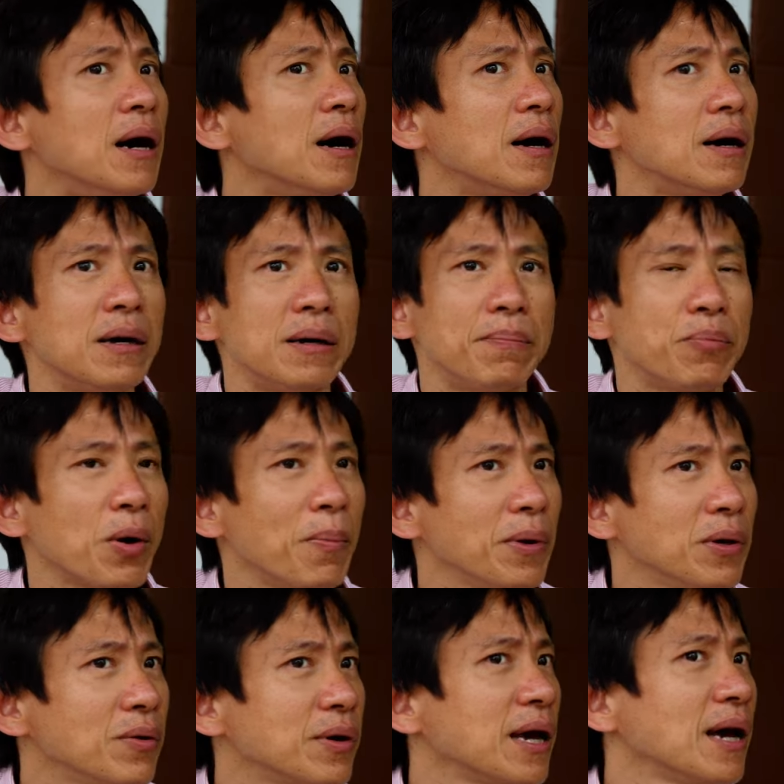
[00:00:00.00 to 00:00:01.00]
Or probably
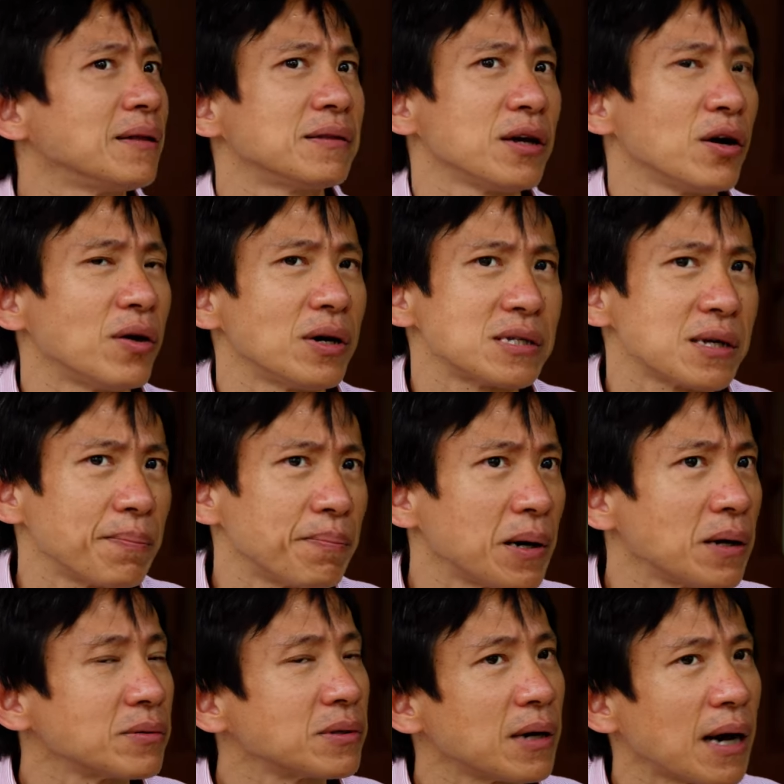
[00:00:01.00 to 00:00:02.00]
you can tell us
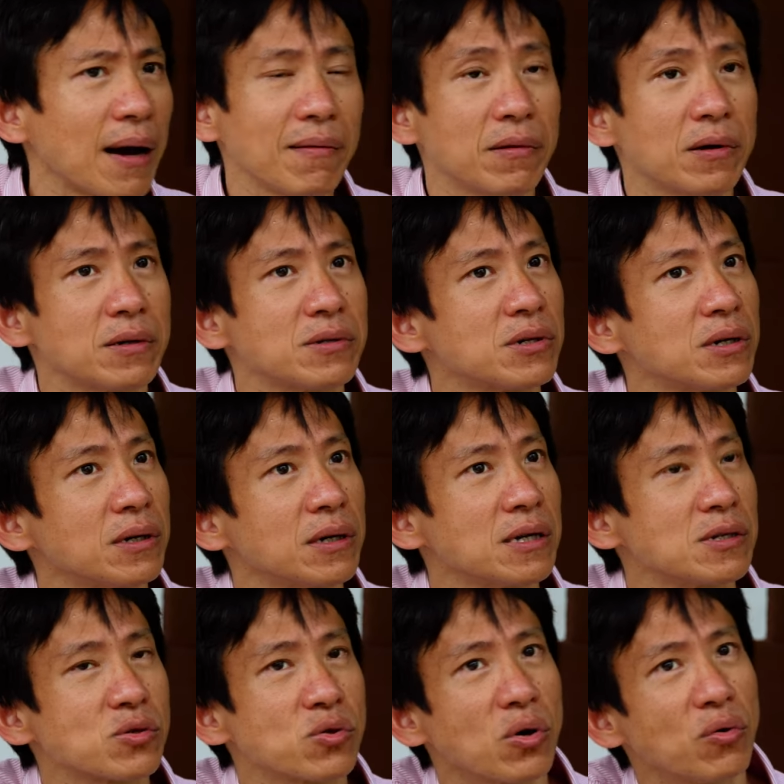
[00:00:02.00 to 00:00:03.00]
about either the
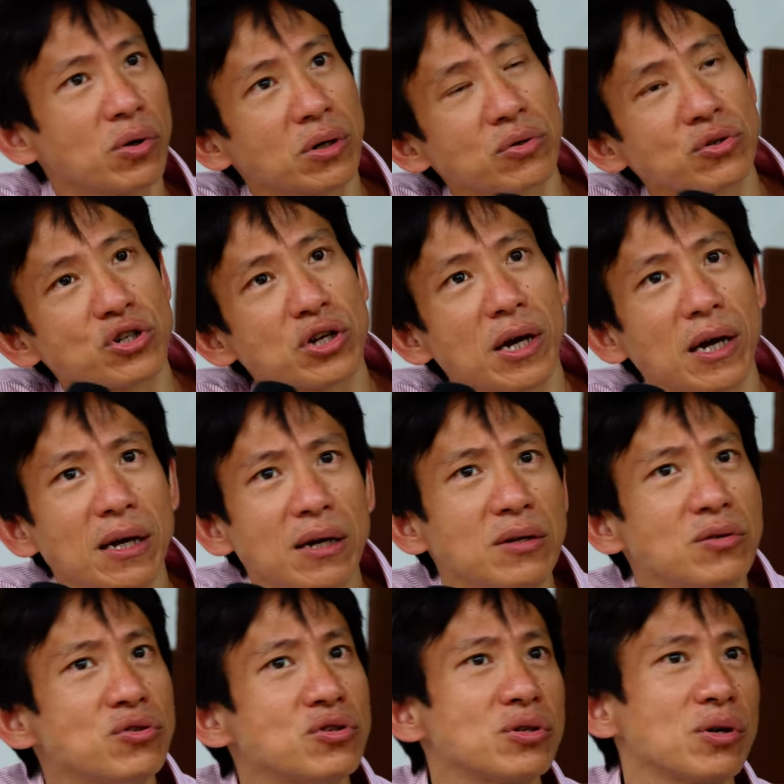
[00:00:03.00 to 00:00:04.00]
historical
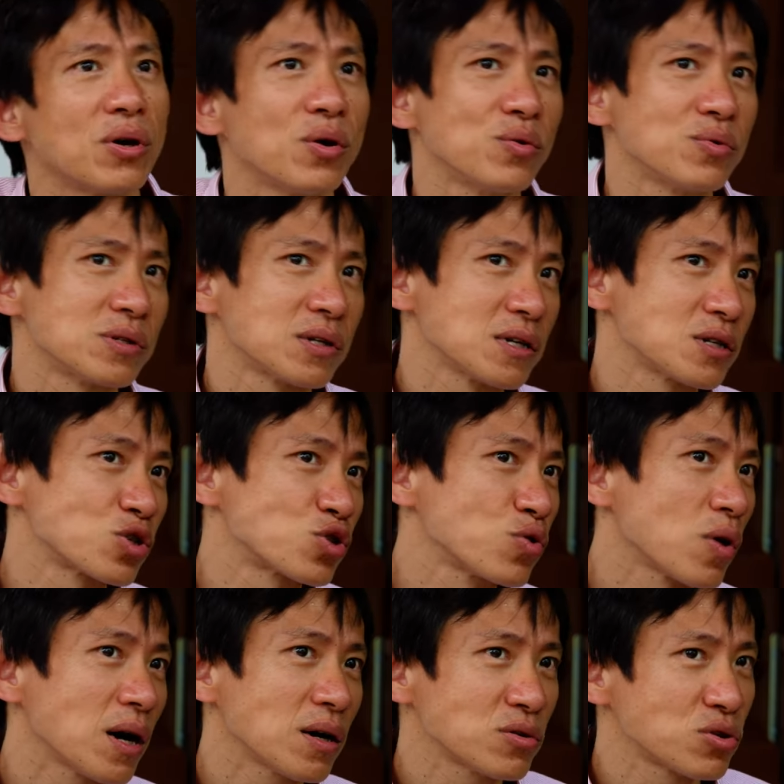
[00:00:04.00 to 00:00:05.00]
change or the
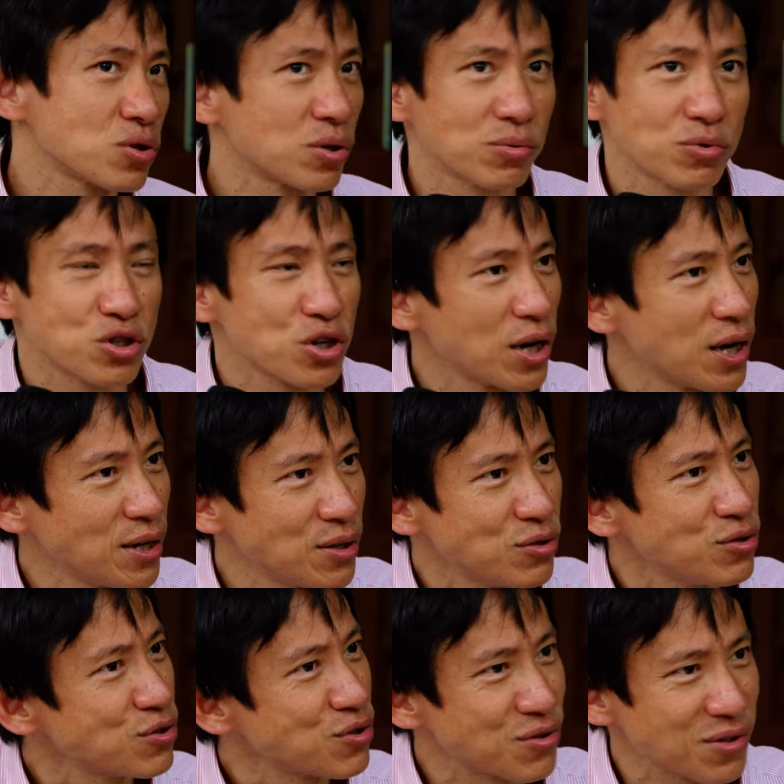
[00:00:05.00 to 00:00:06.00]
structural change.